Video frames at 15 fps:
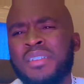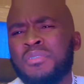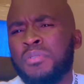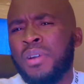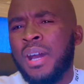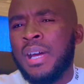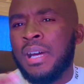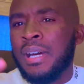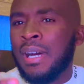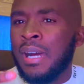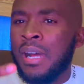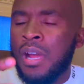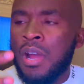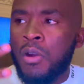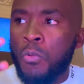you are
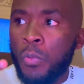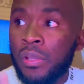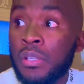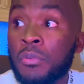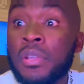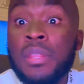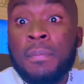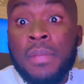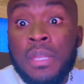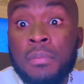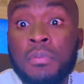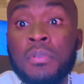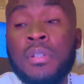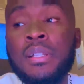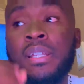working with
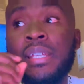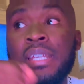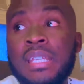people